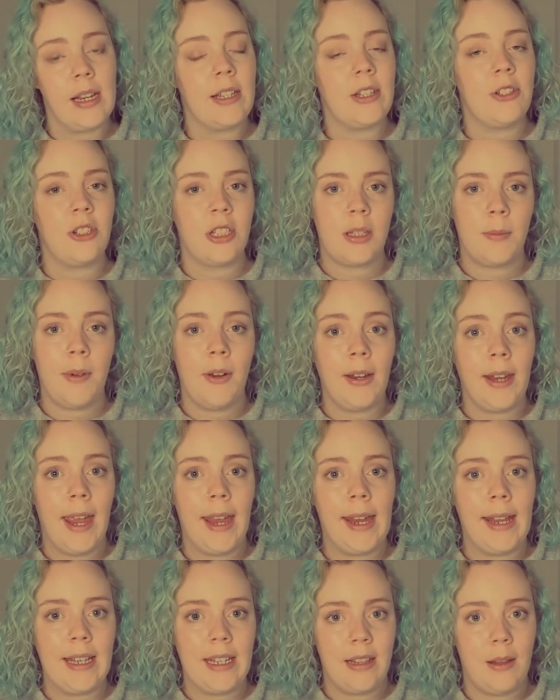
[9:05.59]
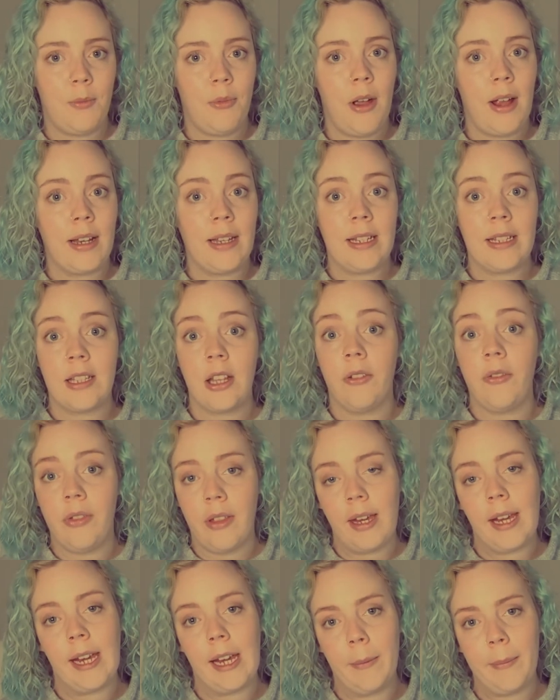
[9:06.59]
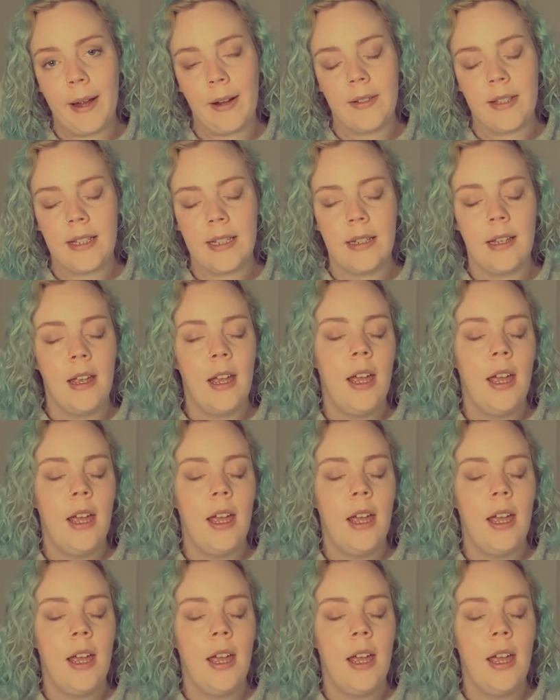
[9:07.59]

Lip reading: It's just about getting into the practice of thinking about it.